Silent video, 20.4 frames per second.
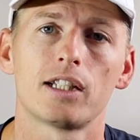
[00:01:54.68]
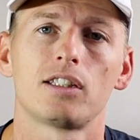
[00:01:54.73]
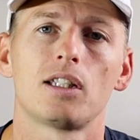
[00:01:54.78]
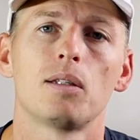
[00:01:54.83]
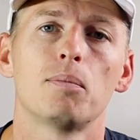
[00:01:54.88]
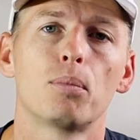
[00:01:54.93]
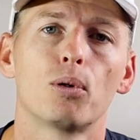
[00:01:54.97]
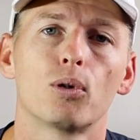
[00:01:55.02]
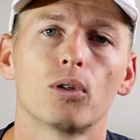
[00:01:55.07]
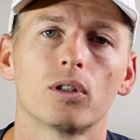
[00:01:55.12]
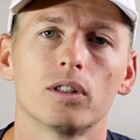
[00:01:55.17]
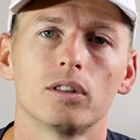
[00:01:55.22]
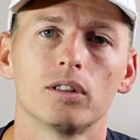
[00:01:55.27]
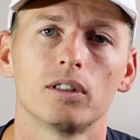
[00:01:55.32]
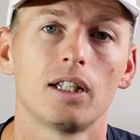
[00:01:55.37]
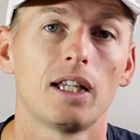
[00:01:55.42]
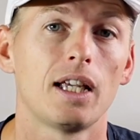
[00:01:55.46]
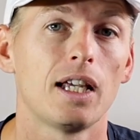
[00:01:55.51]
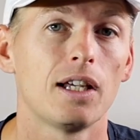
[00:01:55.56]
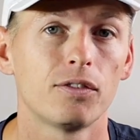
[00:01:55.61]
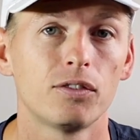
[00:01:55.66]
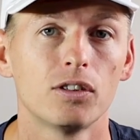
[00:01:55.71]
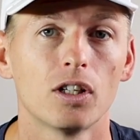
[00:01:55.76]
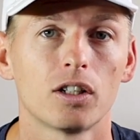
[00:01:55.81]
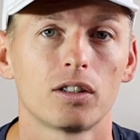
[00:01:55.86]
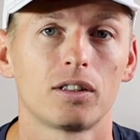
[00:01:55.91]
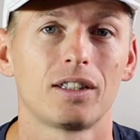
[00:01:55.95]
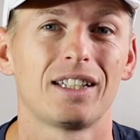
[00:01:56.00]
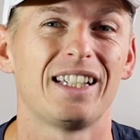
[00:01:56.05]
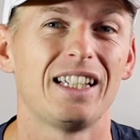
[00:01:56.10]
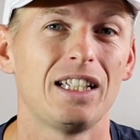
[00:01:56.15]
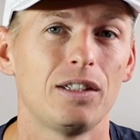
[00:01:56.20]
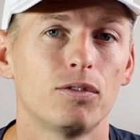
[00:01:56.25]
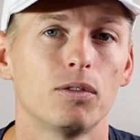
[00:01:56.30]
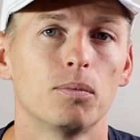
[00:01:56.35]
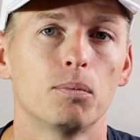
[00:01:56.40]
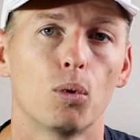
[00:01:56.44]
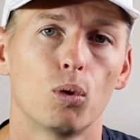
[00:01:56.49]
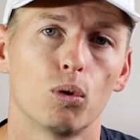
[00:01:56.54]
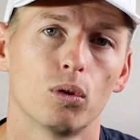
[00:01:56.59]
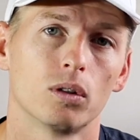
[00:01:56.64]
as important, if not even
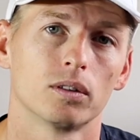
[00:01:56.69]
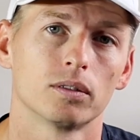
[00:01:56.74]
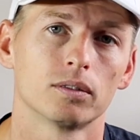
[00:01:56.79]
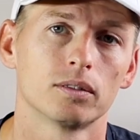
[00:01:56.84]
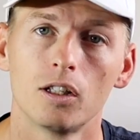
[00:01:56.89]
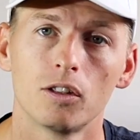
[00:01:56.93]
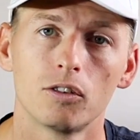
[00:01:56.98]
more.